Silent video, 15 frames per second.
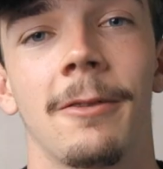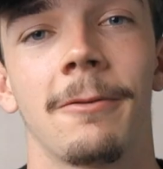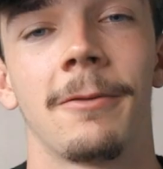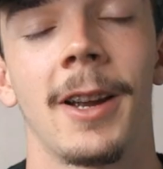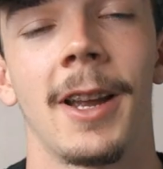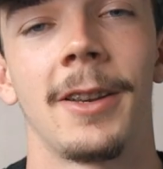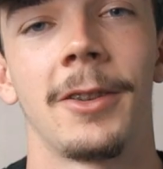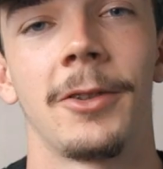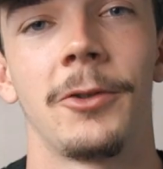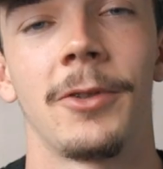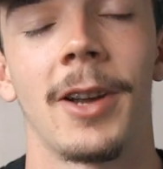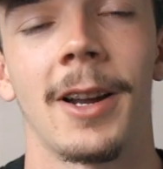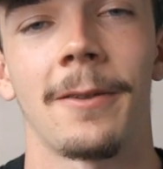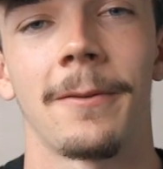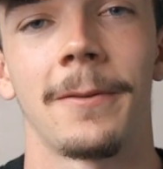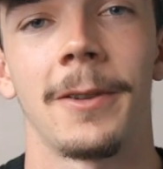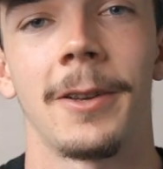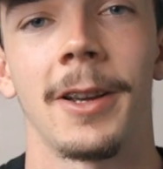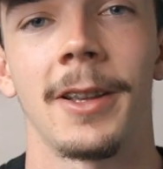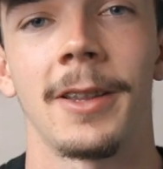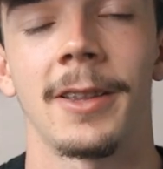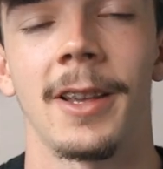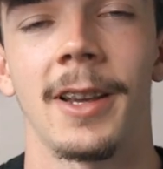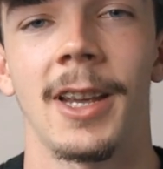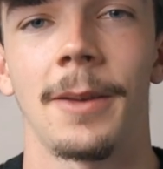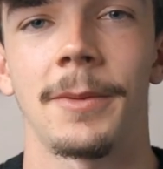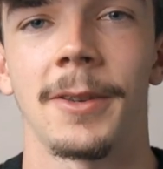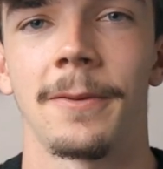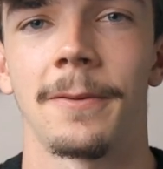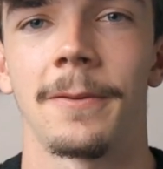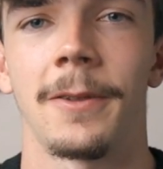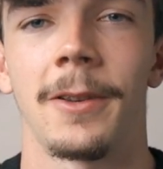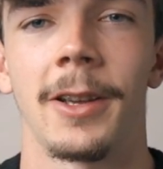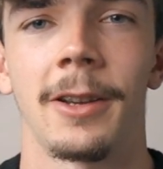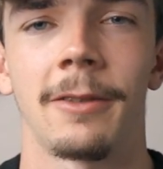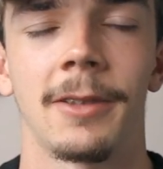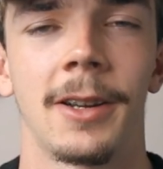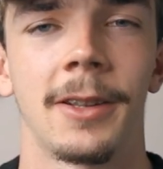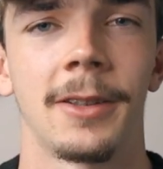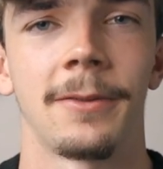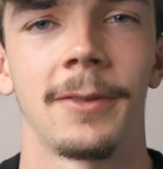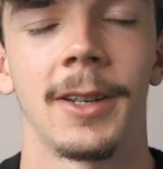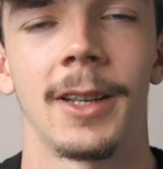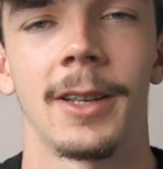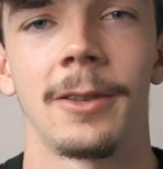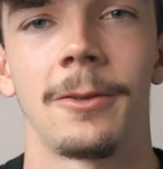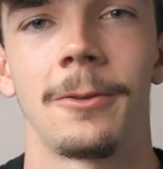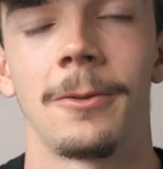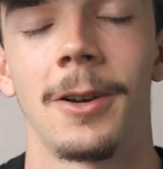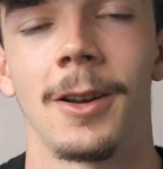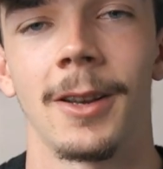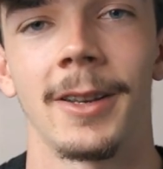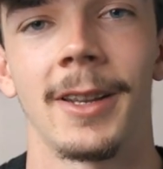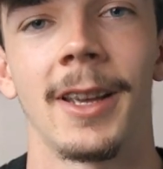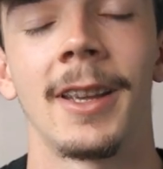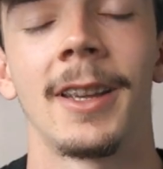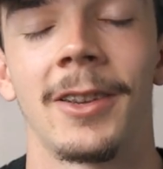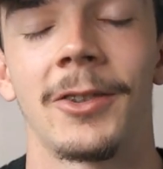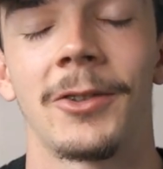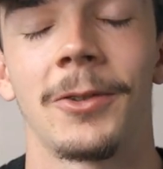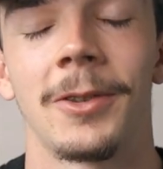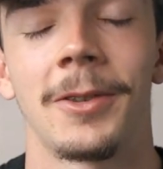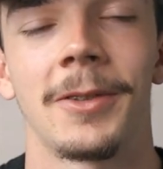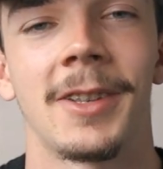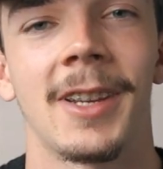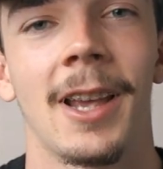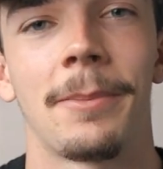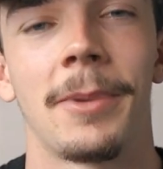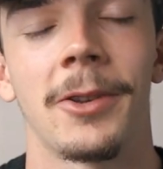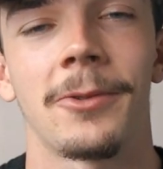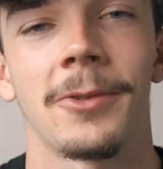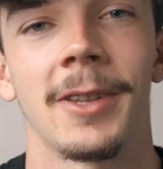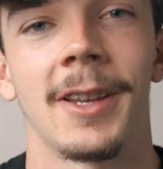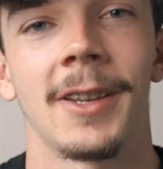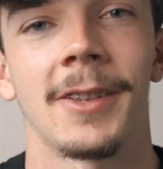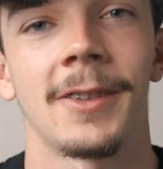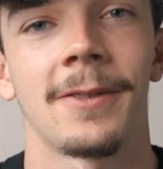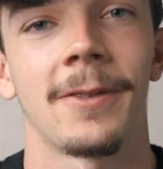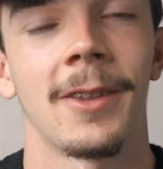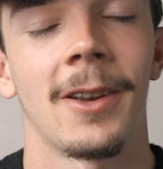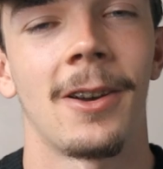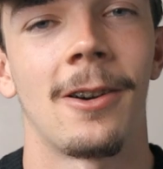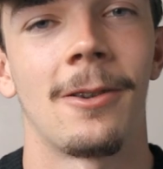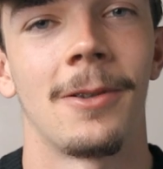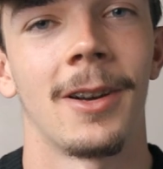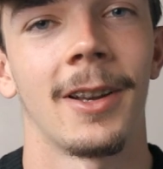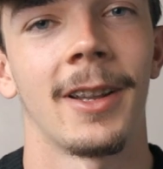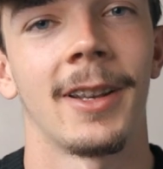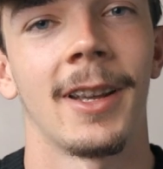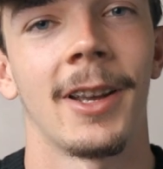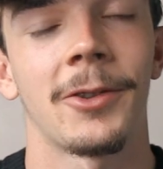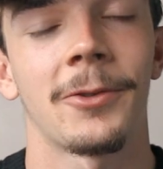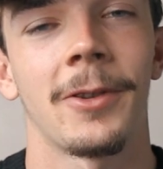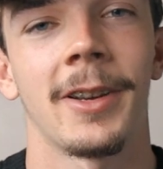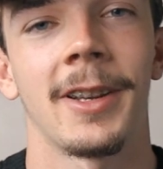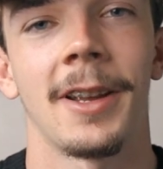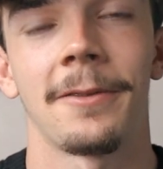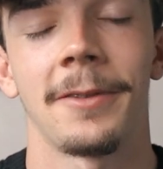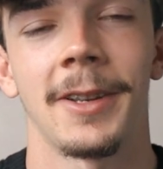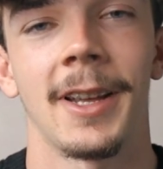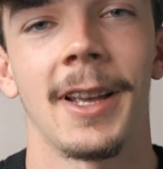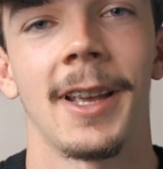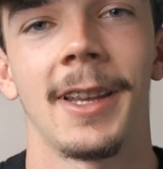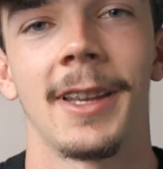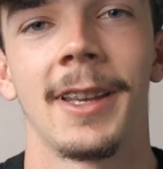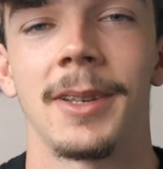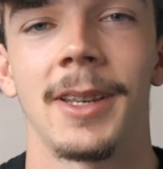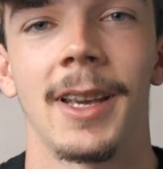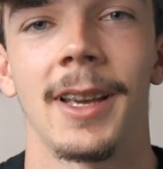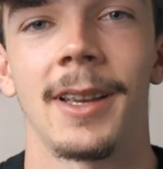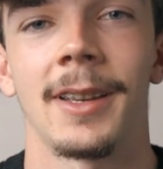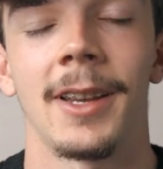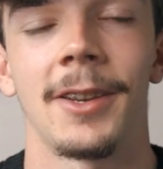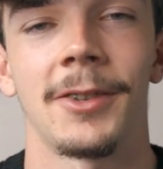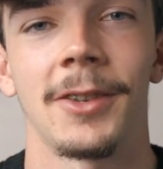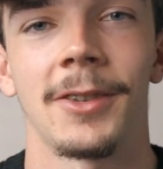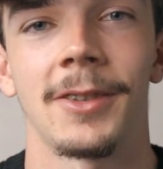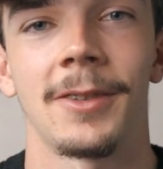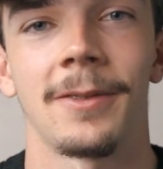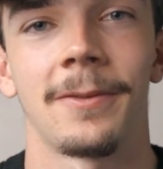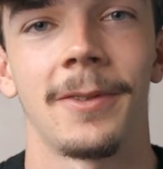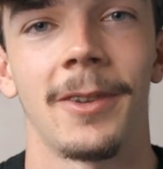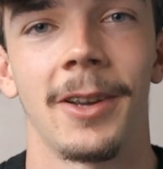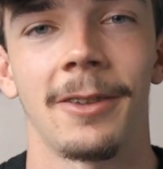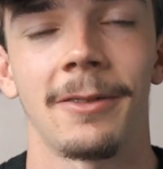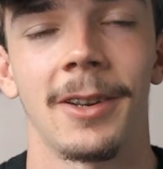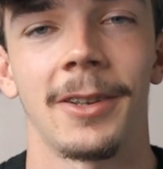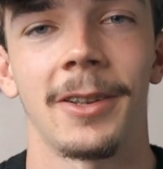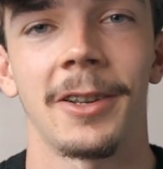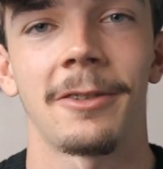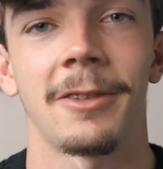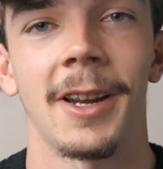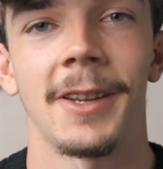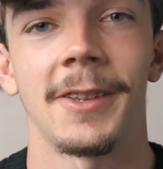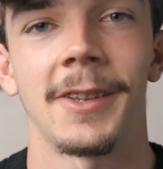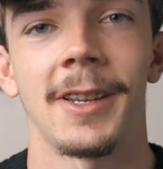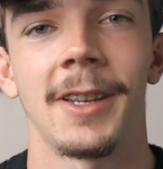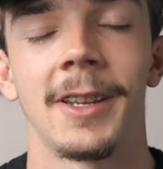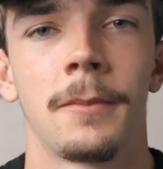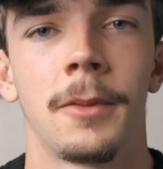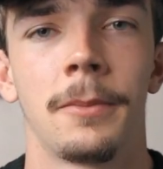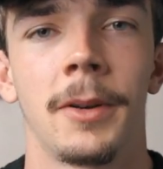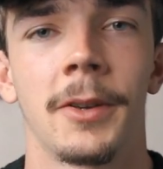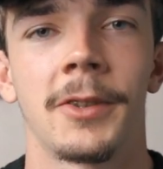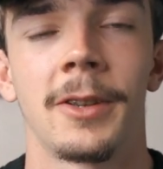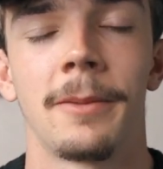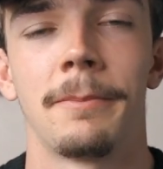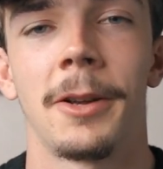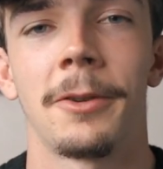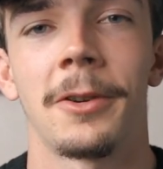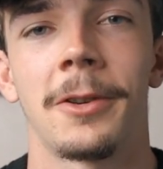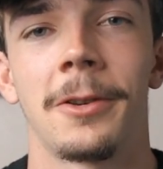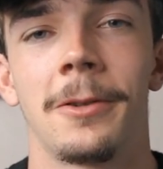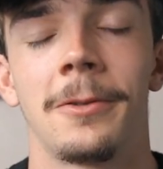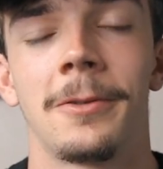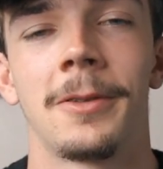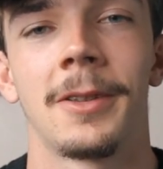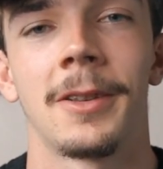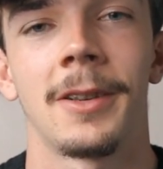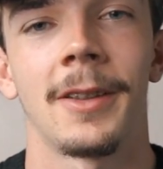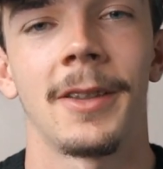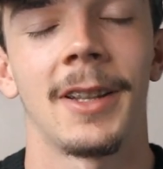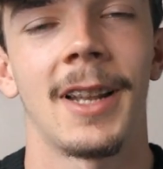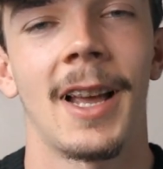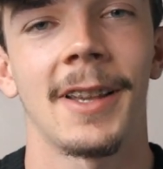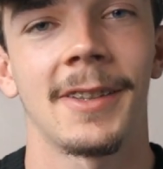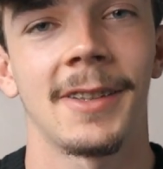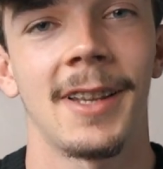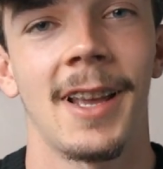red dragonfly that kept on flying around the villa all holiday. I struggled to get a picture of this for the whole holiday. I tried every day, but yeah, it was just flying around like crazy. But by some miracle, on the last